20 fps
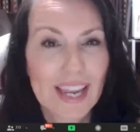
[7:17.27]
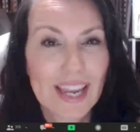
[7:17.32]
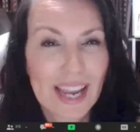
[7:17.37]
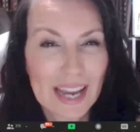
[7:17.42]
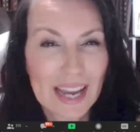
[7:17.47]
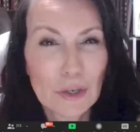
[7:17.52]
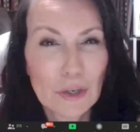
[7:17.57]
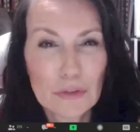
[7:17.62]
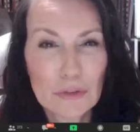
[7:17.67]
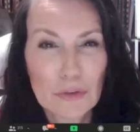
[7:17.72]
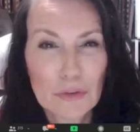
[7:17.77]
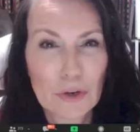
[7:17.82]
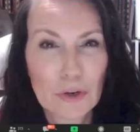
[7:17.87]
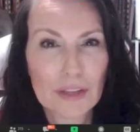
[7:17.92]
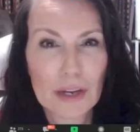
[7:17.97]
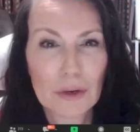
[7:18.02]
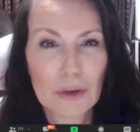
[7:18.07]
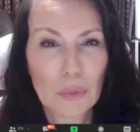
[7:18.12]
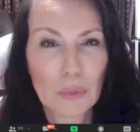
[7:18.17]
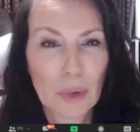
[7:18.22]
I know you've heard
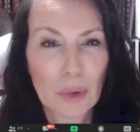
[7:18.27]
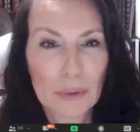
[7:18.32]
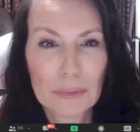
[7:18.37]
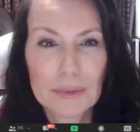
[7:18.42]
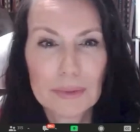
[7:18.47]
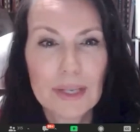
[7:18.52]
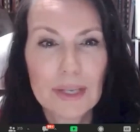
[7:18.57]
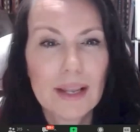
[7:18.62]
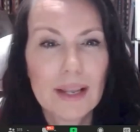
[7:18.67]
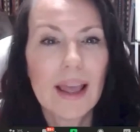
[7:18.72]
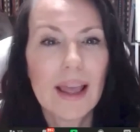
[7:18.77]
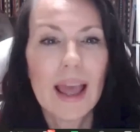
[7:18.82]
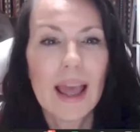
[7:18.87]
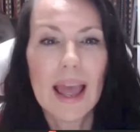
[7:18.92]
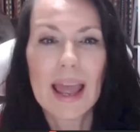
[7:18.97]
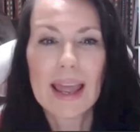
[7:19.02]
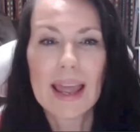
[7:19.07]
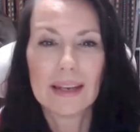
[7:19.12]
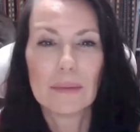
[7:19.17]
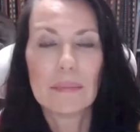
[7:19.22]
that quote,
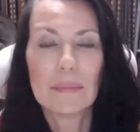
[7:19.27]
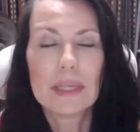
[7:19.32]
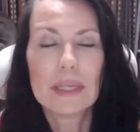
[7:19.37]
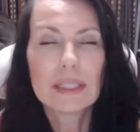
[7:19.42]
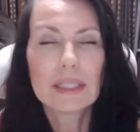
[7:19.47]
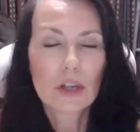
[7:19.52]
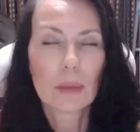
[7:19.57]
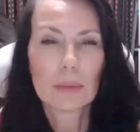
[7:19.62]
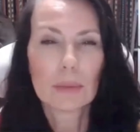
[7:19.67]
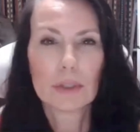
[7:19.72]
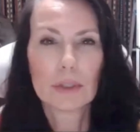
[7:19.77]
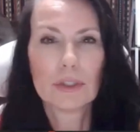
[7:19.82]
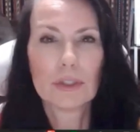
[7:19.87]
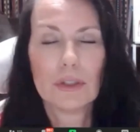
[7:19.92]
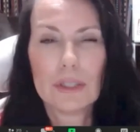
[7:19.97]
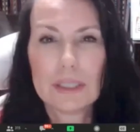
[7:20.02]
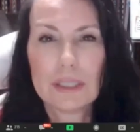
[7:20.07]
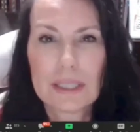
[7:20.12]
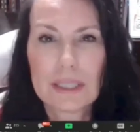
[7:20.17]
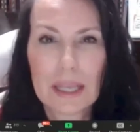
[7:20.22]
and missed
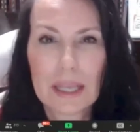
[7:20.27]
opportunities,